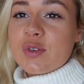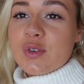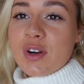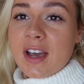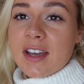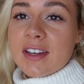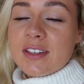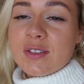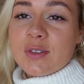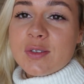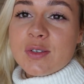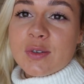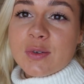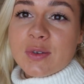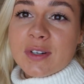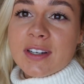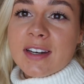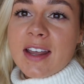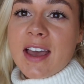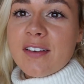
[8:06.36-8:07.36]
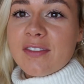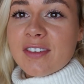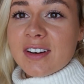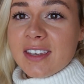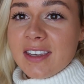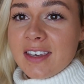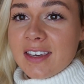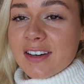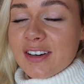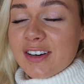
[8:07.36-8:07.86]
try to do it every
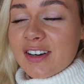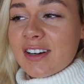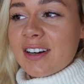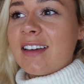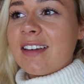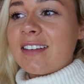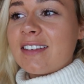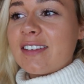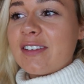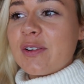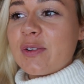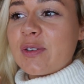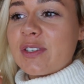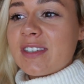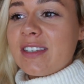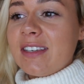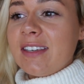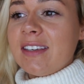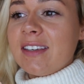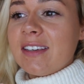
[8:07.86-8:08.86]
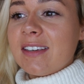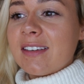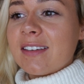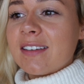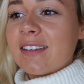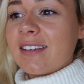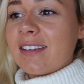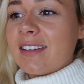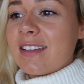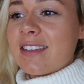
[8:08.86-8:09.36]
year and go
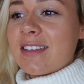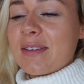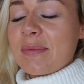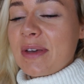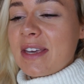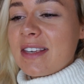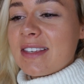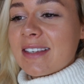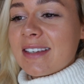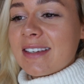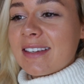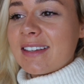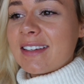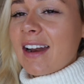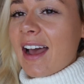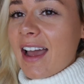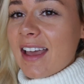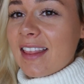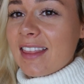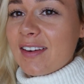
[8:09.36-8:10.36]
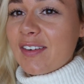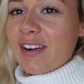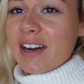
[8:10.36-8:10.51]
skiing. It's amazing. Highly